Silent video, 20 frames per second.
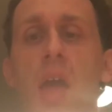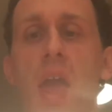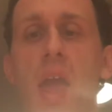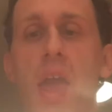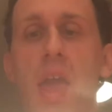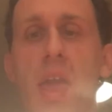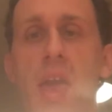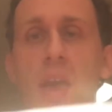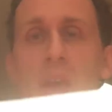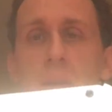
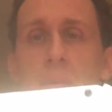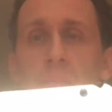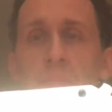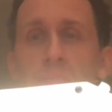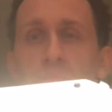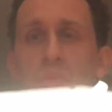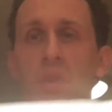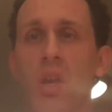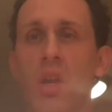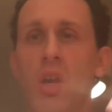And
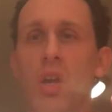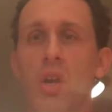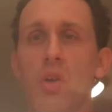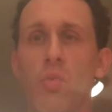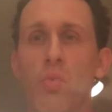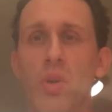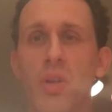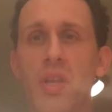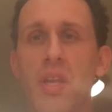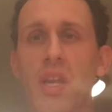
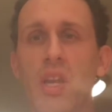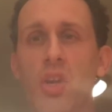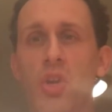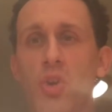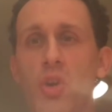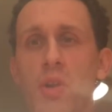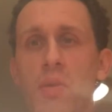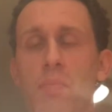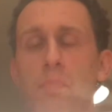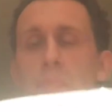really
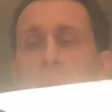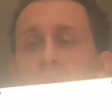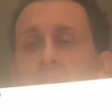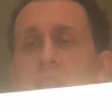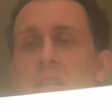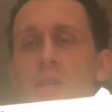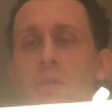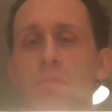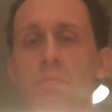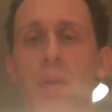good
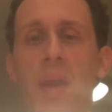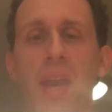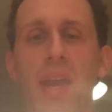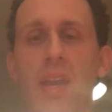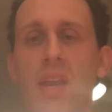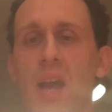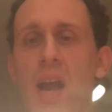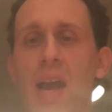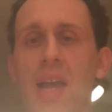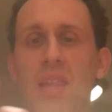base
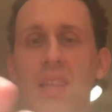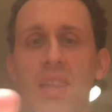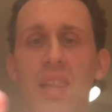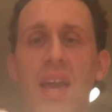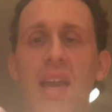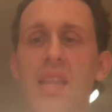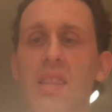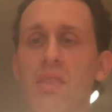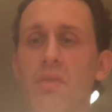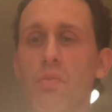paint. I
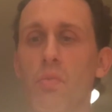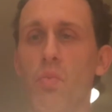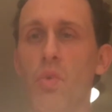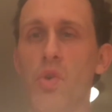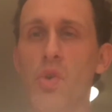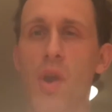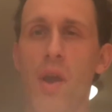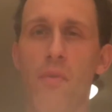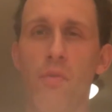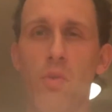liked when
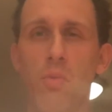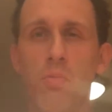you have